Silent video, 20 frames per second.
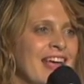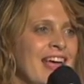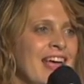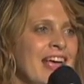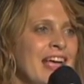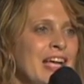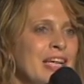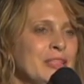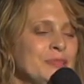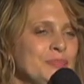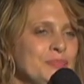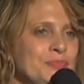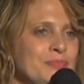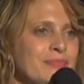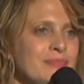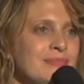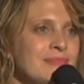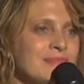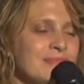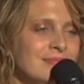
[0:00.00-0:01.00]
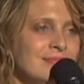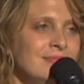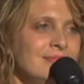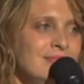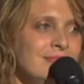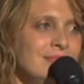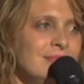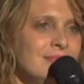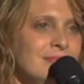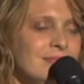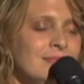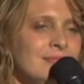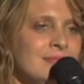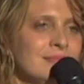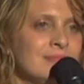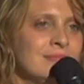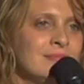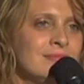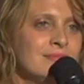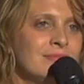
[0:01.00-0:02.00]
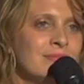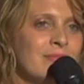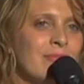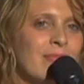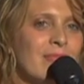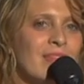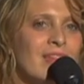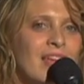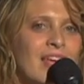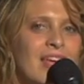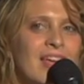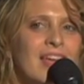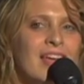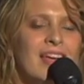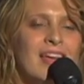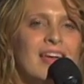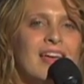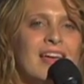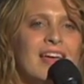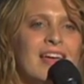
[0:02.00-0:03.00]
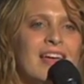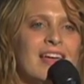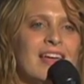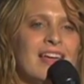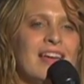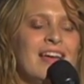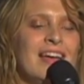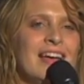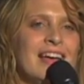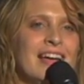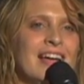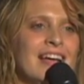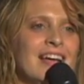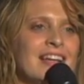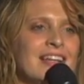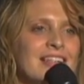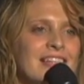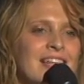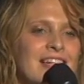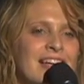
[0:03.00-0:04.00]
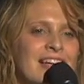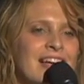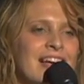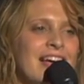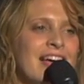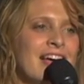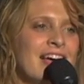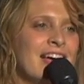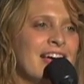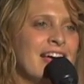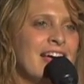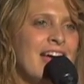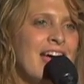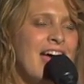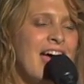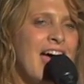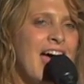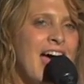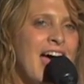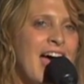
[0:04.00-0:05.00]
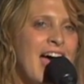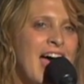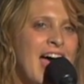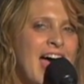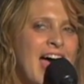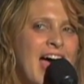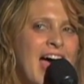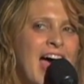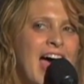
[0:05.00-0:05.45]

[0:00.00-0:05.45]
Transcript: (silence)